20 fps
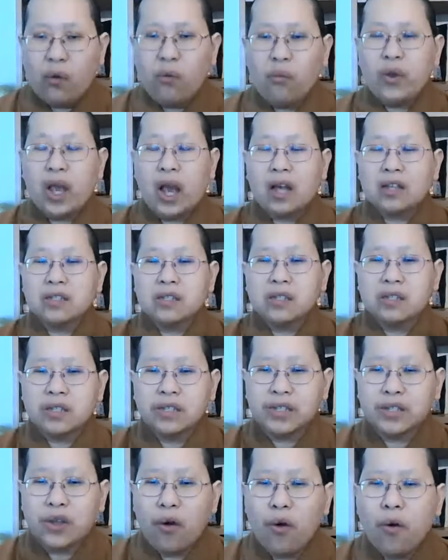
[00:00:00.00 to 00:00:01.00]
We are
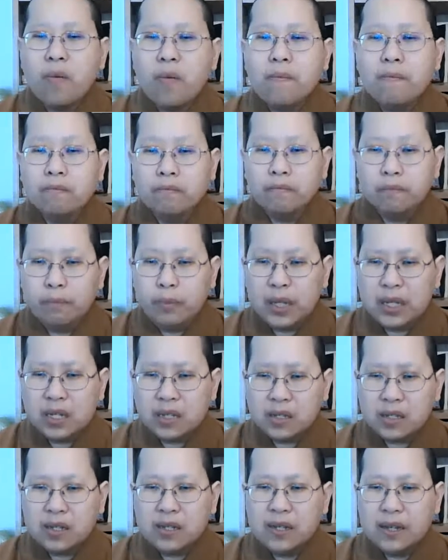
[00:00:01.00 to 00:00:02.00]
so
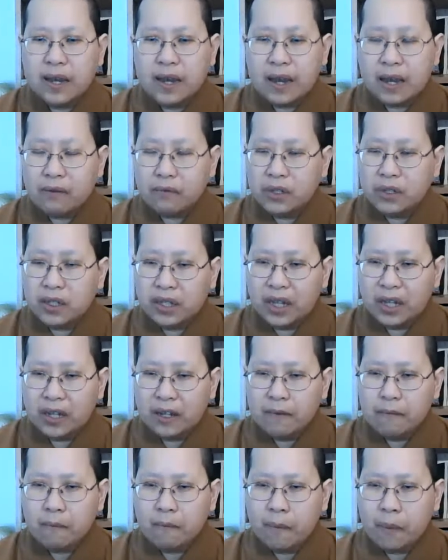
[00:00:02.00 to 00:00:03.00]
busy every
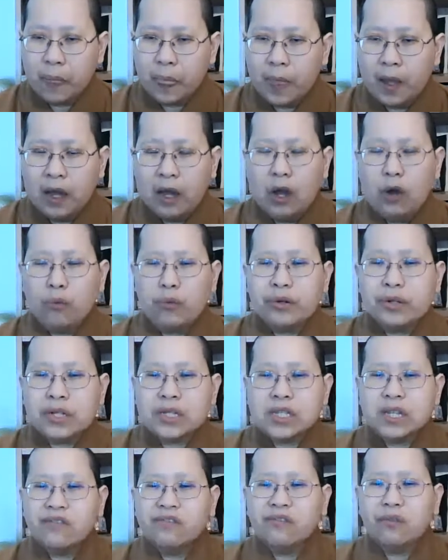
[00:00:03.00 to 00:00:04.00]
day. We
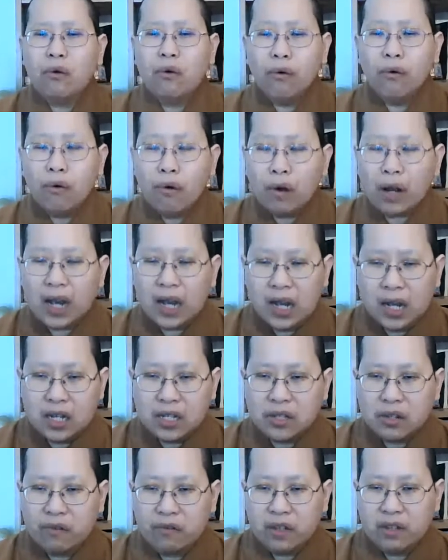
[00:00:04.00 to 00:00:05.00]
receive all
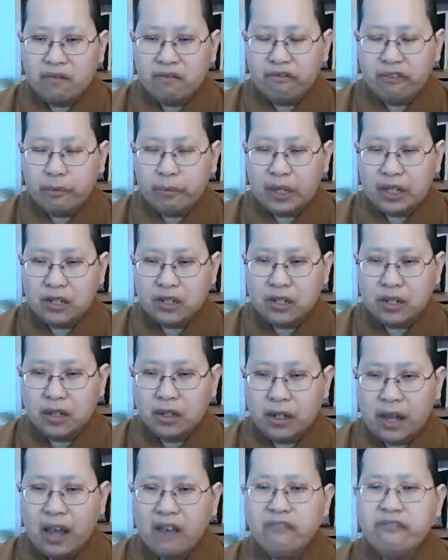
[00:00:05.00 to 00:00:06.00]
kinds of
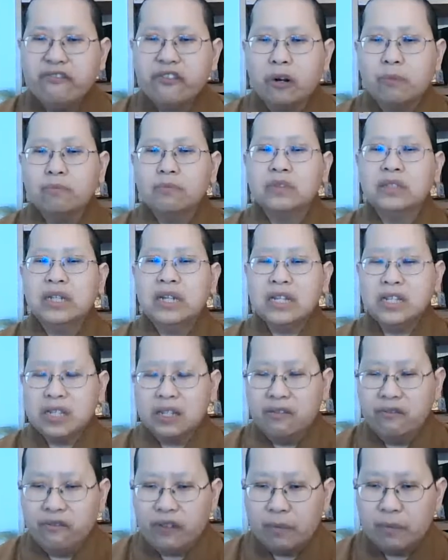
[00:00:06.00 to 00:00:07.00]
information. And from this
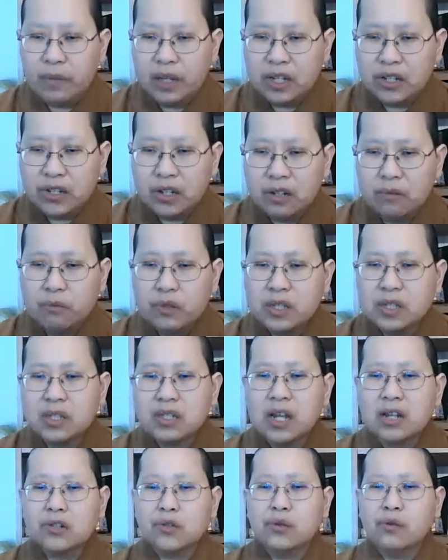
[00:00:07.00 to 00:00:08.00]
information, we
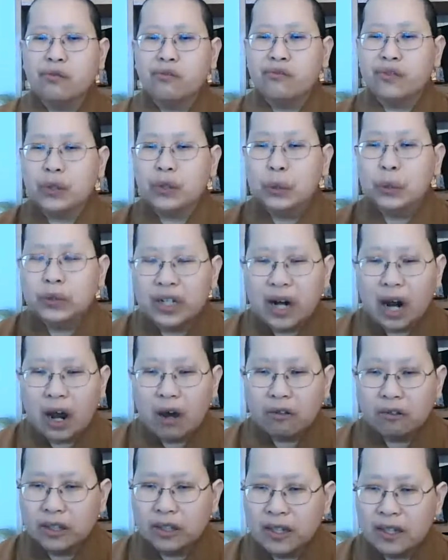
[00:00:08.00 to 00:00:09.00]
start to filter
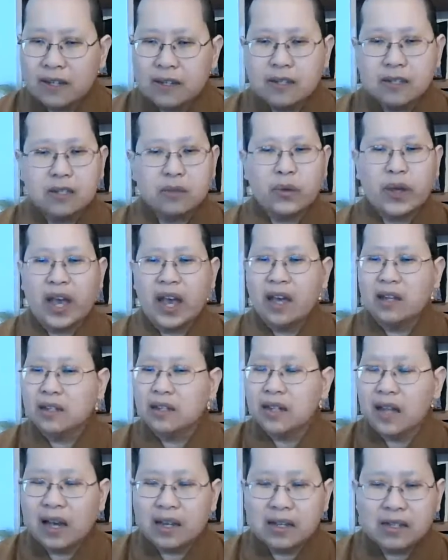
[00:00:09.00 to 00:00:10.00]
out things, we
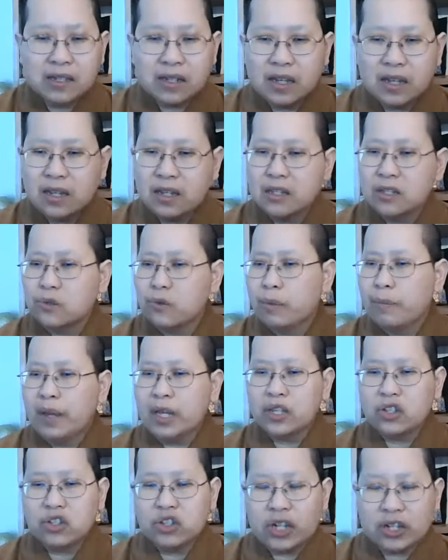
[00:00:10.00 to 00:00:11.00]
analyze things, we
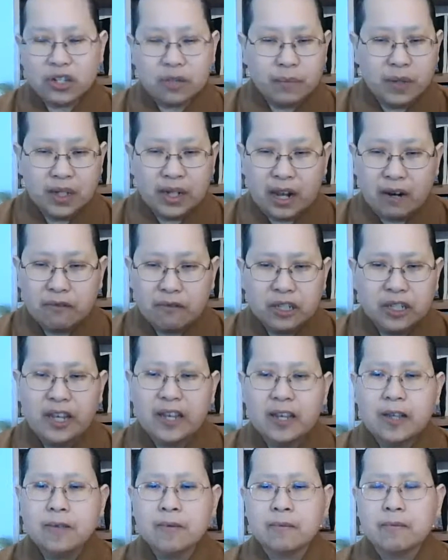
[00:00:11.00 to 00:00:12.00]
make judgment every
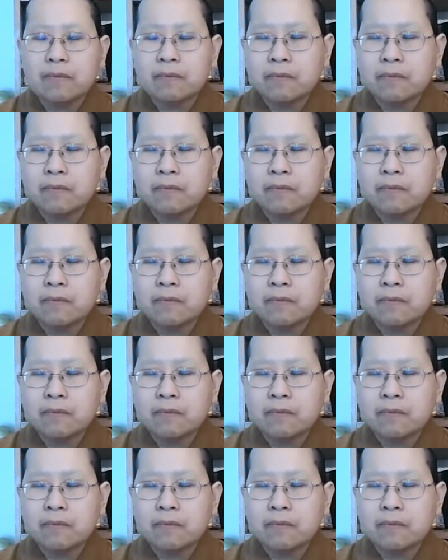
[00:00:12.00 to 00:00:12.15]
day.